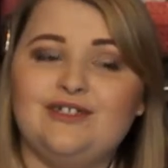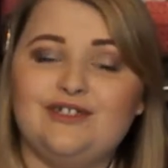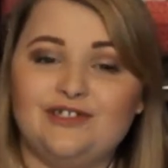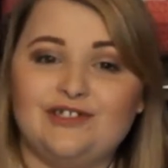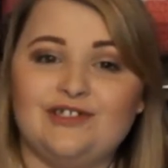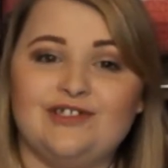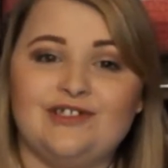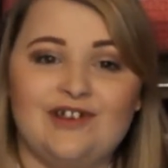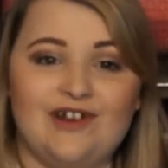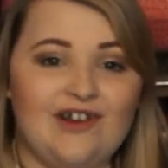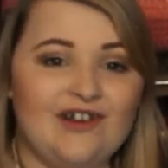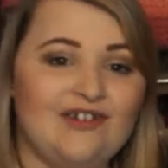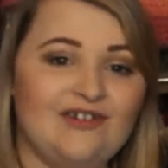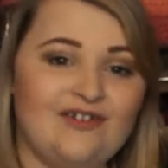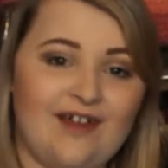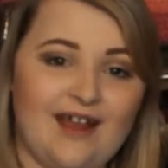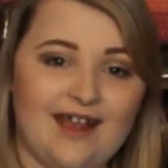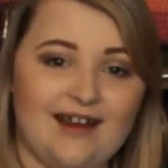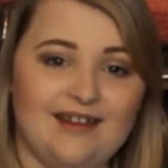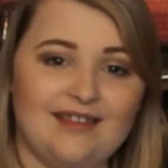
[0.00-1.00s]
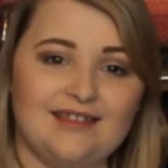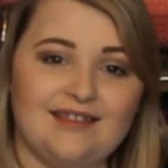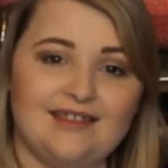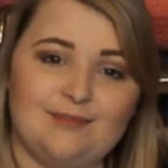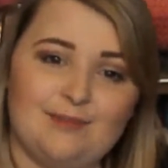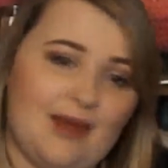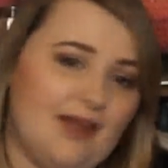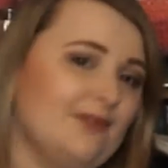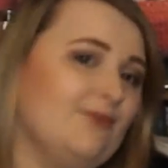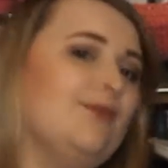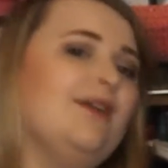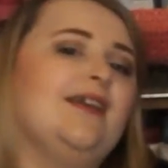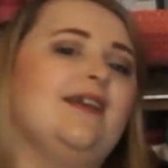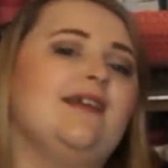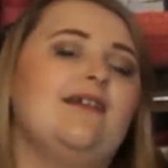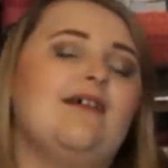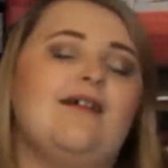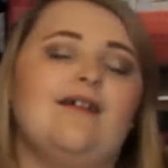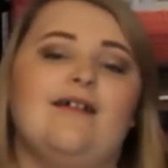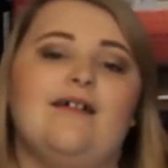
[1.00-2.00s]
started trying it this past week and a
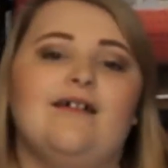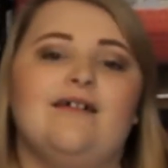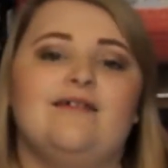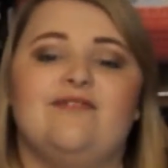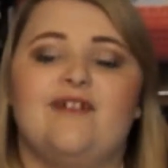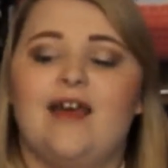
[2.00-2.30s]
half,